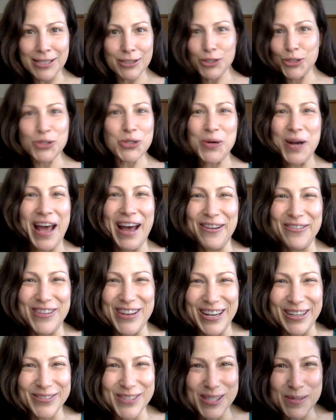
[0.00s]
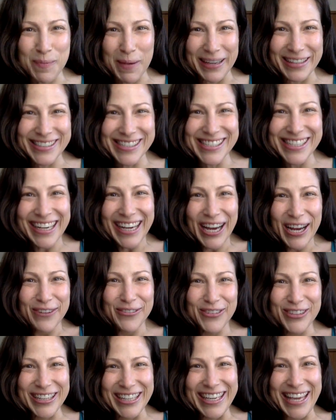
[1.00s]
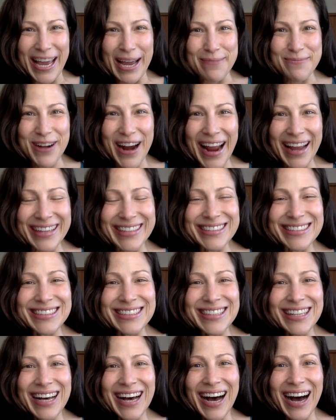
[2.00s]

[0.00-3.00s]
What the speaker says: just don't have enough space for the camera angle.